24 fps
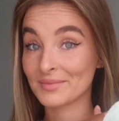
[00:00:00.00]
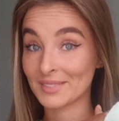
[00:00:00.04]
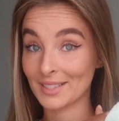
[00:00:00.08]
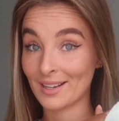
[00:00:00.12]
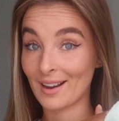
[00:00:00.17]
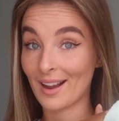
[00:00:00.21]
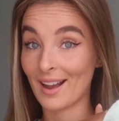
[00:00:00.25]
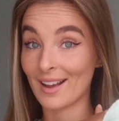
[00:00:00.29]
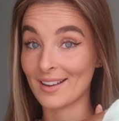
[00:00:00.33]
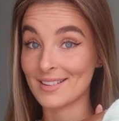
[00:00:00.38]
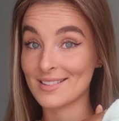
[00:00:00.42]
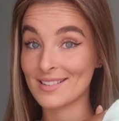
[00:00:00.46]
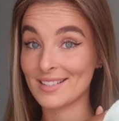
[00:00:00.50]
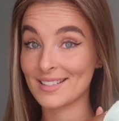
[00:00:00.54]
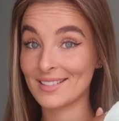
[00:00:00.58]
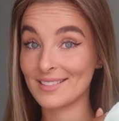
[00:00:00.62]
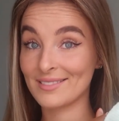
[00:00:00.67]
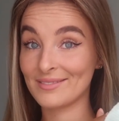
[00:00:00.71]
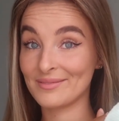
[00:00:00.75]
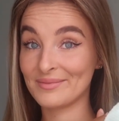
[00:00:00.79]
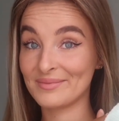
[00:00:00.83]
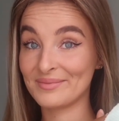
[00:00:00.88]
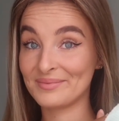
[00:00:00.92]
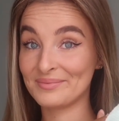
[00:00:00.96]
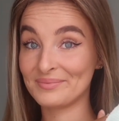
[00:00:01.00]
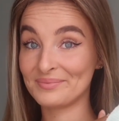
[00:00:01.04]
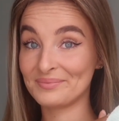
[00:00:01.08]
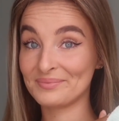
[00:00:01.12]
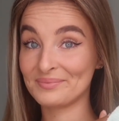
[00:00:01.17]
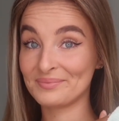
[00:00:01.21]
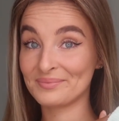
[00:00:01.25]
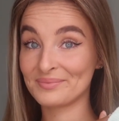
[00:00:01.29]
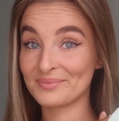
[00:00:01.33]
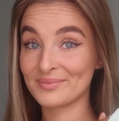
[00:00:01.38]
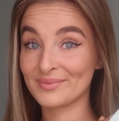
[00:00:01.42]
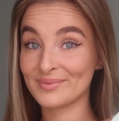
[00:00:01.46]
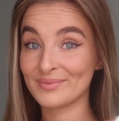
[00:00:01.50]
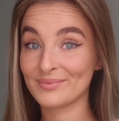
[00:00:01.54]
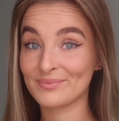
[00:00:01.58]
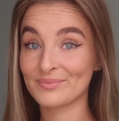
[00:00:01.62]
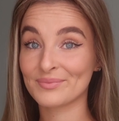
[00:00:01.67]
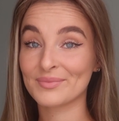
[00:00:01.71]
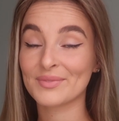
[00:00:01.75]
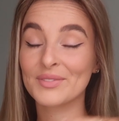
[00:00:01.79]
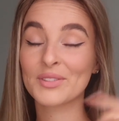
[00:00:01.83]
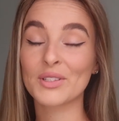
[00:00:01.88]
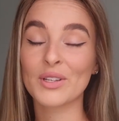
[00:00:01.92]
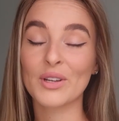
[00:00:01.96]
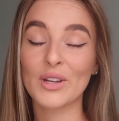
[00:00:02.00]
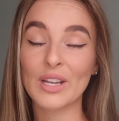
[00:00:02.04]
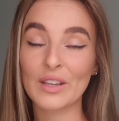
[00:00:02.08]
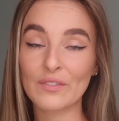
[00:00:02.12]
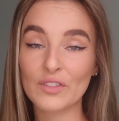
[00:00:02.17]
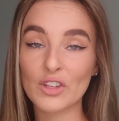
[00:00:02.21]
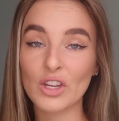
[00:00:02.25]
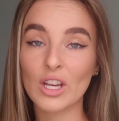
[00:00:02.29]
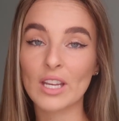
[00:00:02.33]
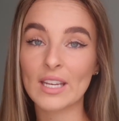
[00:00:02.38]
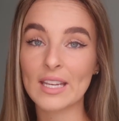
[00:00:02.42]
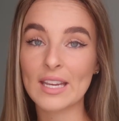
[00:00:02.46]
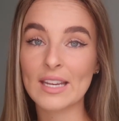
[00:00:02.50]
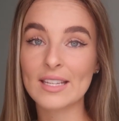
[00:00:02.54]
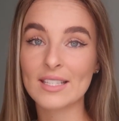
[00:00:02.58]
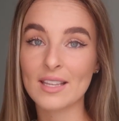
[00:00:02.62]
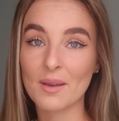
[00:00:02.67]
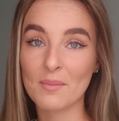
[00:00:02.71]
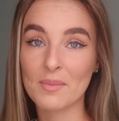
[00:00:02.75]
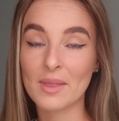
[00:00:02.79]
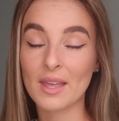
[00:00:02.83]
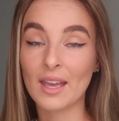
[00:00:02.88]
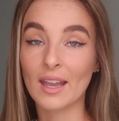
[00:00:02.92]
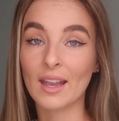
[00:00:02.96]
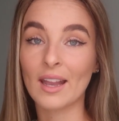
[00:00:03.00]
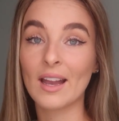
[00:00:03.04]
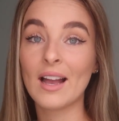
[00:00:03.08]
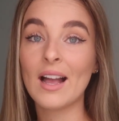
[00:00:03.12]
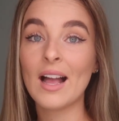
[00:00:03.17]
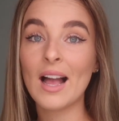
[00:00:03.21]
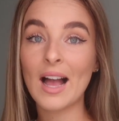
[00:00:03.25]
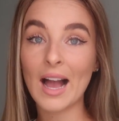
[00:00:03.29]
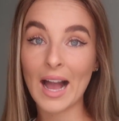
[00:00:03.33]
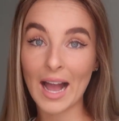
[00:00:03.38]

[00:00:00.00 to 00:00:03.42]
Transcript: Guys, if you can hear something,